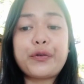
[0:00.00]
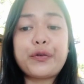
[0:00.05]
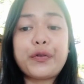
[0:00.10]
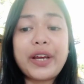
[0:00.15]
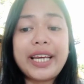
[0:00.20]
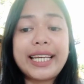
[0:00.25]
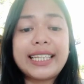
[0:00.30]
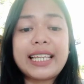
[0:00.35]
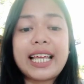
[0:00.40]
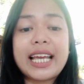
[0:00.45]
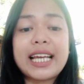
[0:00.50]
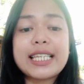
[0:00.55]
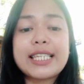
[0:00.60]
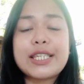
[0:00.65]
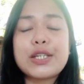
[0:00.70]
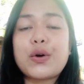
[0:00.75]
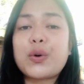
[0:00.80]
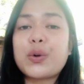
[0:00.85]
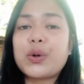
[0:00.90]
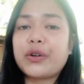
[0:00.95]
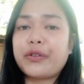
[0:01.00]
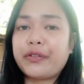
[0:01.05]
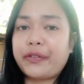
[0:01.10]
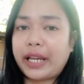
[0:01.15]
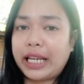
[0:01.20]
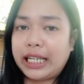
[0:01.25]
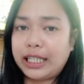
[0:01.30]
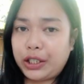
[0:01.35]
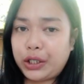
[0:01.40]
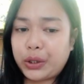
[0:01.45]
weakness or
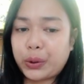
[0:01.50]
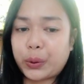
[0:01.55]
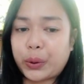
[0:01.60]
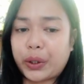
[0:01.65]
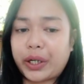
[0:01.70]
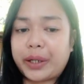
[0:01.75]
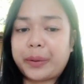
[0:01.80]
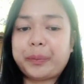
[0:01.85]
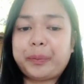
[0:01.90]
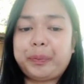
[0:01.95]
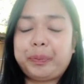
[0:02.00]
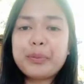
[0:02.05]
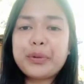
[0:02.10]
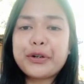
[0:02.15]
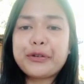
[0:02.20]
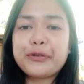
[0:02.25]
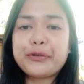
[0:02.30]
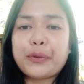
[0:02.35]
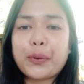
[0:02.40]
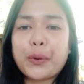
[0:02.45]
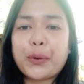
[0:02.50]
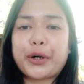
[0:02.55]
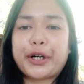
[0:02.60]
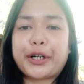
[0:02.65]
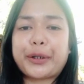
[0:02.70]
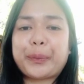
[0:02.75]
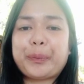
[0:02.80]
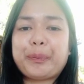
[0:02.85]
failure. Number 4.